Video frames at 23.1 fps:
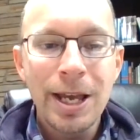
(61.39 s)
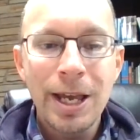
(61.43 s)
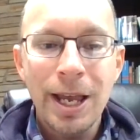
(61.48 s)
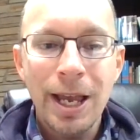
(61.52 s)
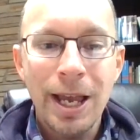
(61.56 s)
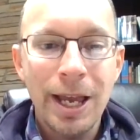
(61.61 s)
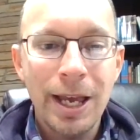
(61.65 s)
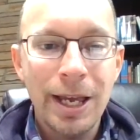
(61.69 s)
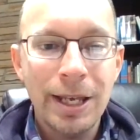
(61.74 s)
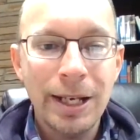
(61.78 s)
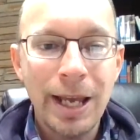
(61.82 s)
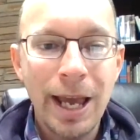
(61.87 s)

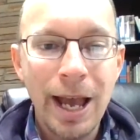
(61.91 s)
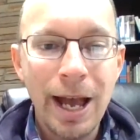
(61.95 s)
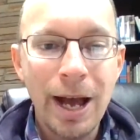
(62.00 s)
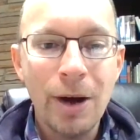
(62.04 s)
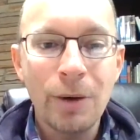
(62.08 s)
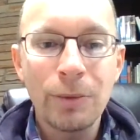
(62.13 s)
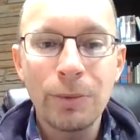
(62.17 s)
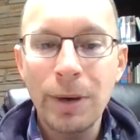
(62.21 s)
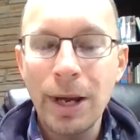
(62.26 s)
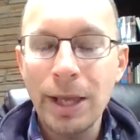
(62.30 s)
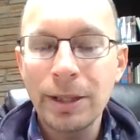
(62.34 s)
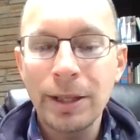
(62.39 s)
and how
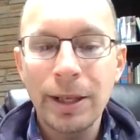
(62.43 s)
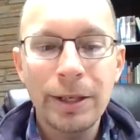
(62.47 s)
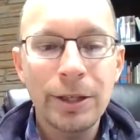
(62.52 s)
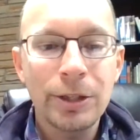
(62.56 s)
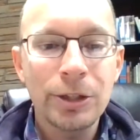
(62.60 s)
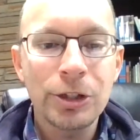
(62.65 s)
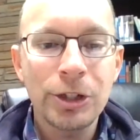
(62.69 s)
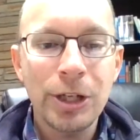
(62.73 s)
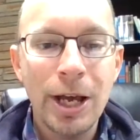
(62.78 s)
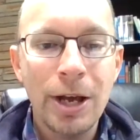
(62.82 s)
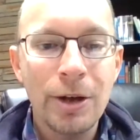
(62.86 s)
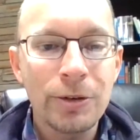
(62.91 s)
Red Letter
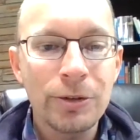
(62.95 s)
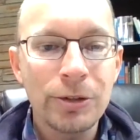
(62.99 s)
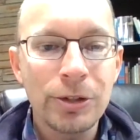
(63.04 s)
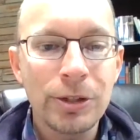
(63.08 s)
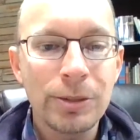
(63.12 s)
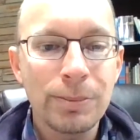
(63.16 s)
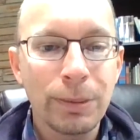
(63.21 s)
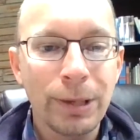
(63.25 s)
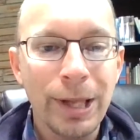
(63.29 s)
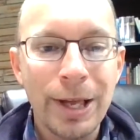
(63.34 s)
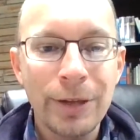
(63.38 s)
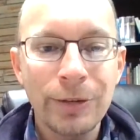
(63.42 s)
Challenge is
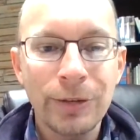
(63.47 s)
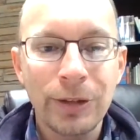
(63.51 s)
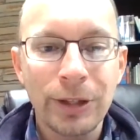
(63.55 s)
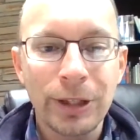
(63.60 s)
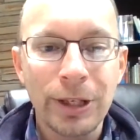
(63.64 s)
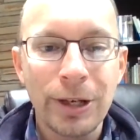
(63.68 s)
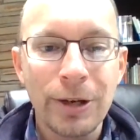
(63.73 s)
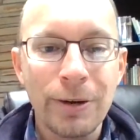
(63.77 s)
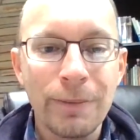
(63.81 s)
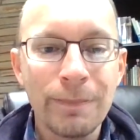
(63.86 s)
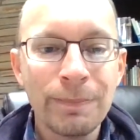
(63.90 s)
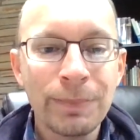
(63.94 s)
blessing you.